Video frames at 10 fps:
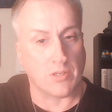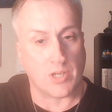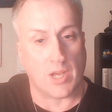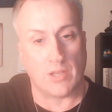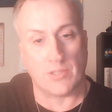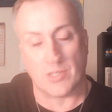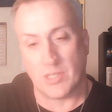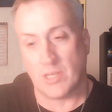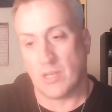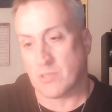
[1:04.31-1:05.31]
child and a
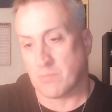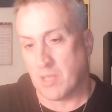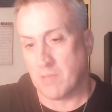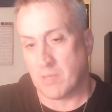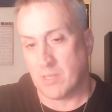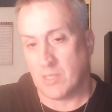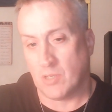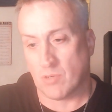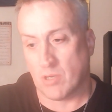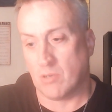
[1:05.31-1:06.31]
teenager, became my
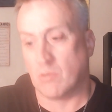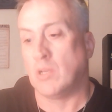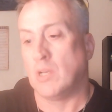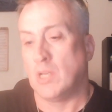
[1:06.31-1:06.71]
hero.